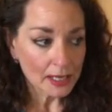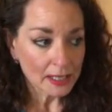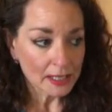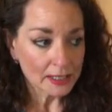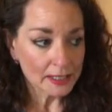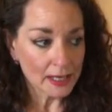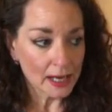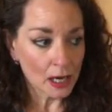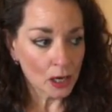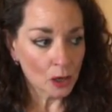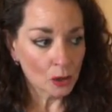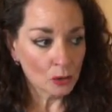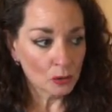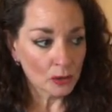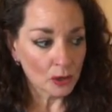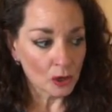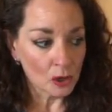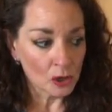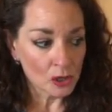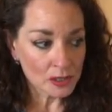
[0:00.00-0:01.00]
now,
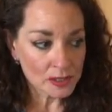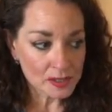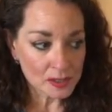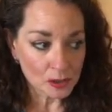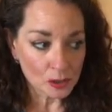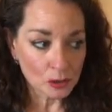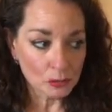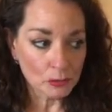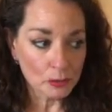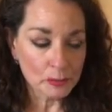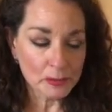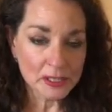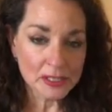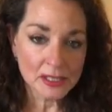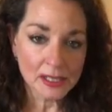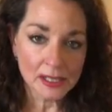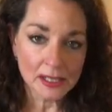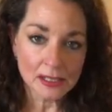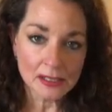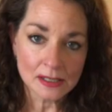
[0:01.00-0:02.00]
also, when we
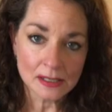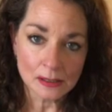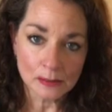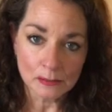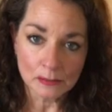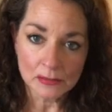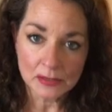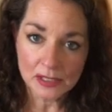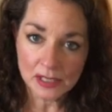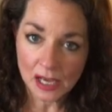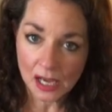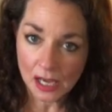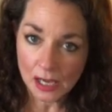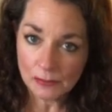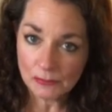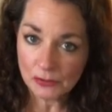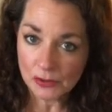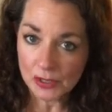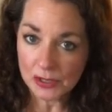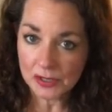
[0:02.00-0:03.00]
take some time
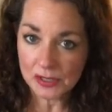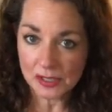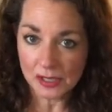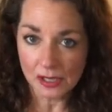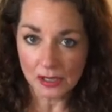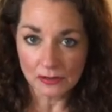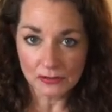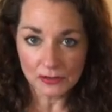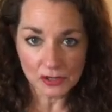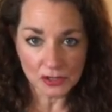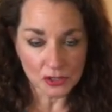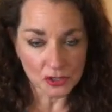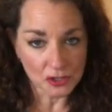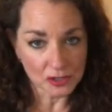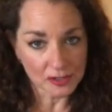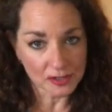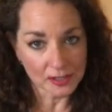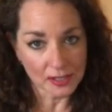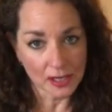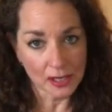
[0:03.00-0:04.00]
for ourselves to
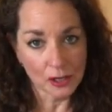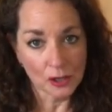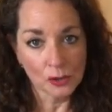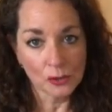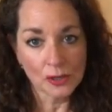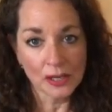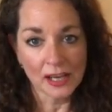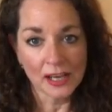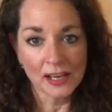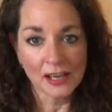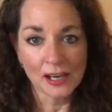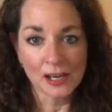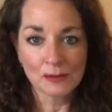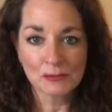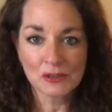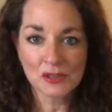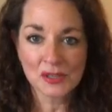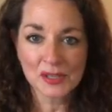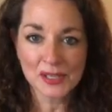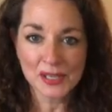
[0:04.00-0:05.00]
just say, okay, I'm
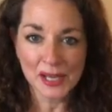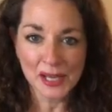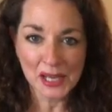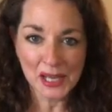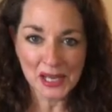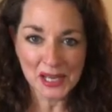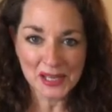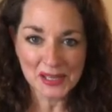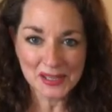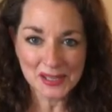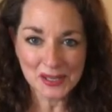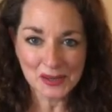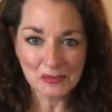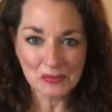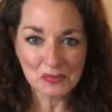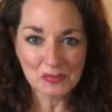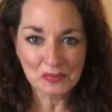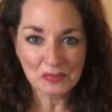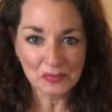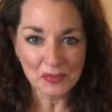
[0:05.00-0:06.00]
just taking some
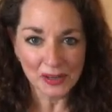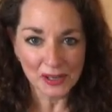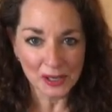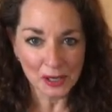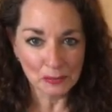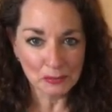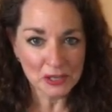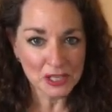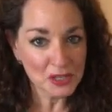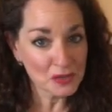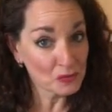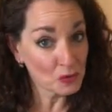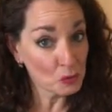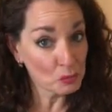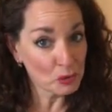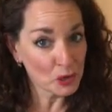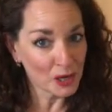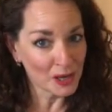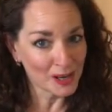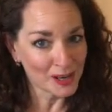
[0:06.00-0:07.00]
uh, peaceful
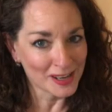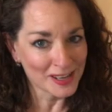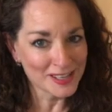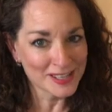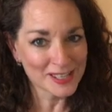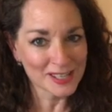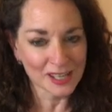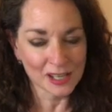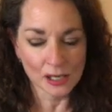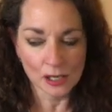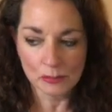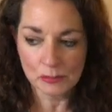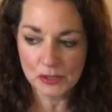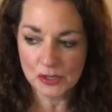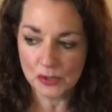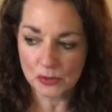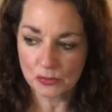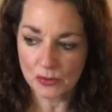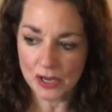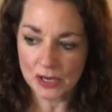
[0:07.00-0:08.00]
pause and I'm
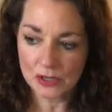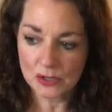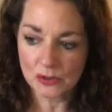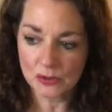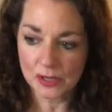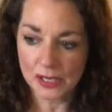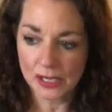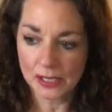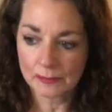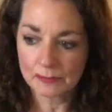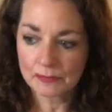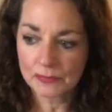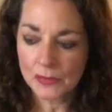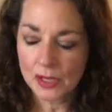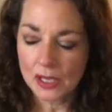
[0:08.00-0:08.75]
surrendering,